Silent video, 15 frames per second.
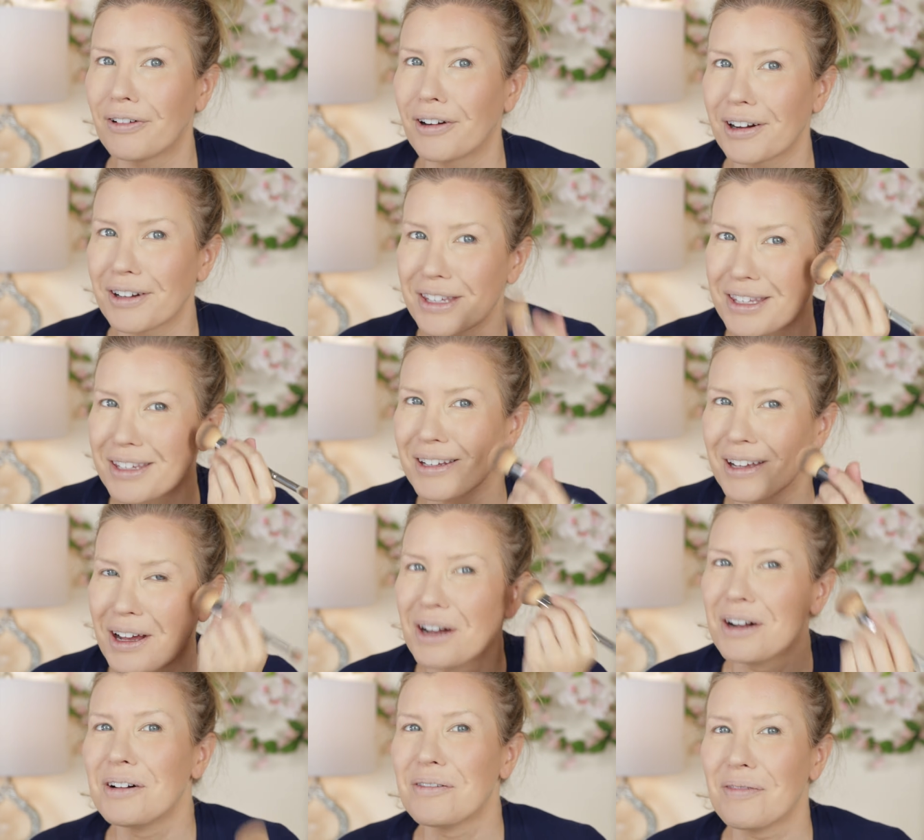first
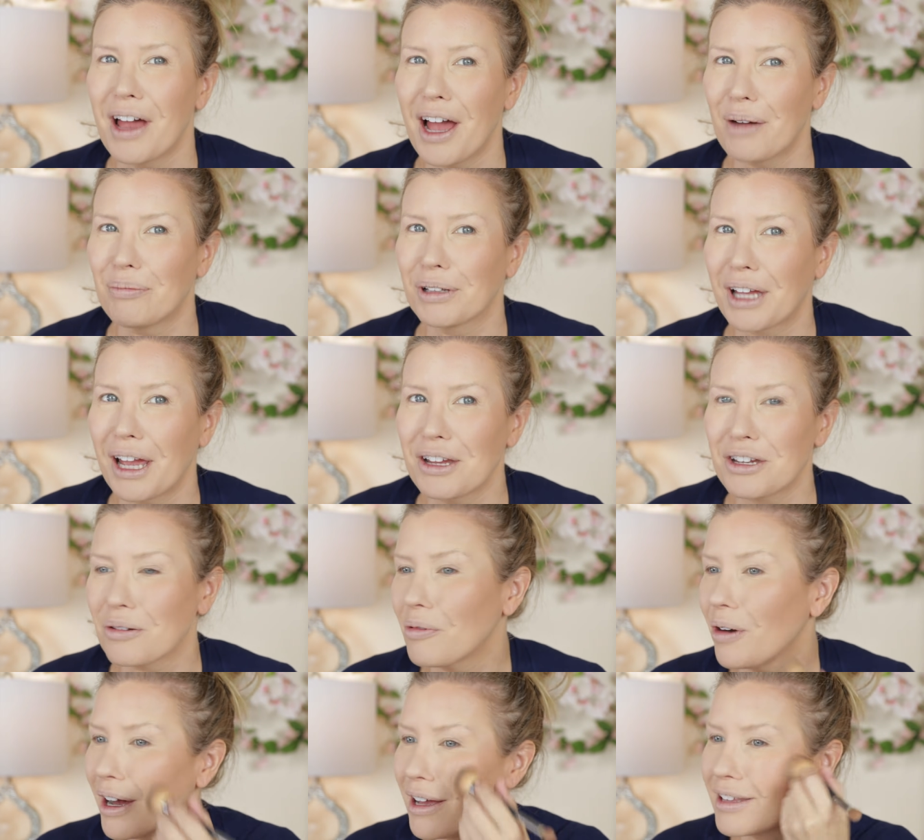
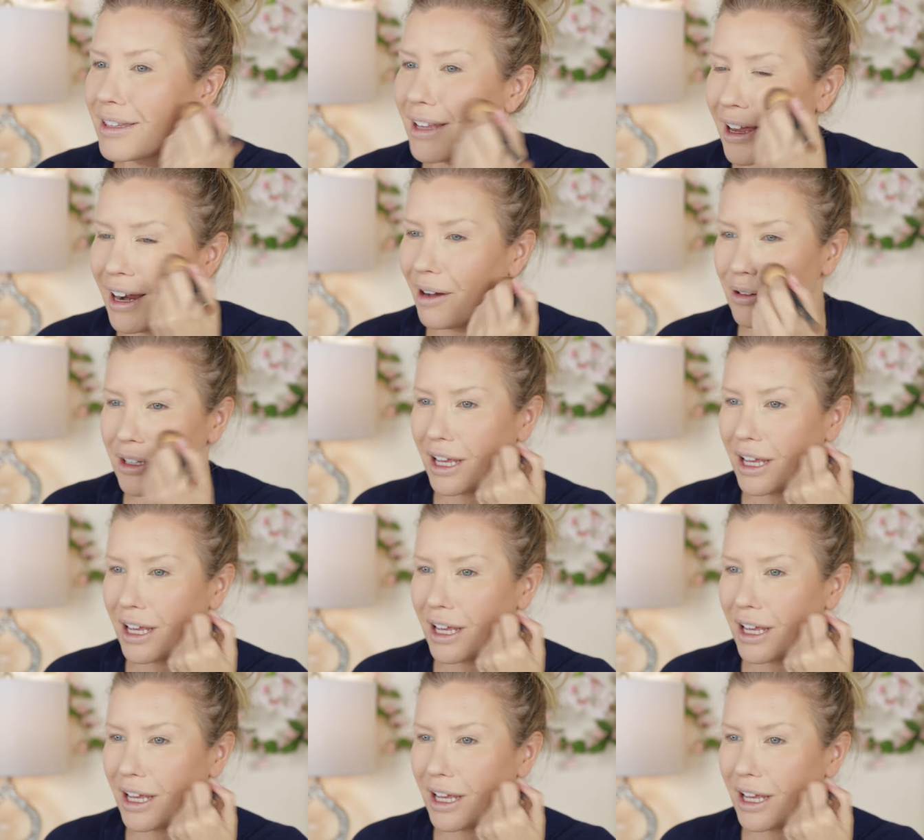application was, and I was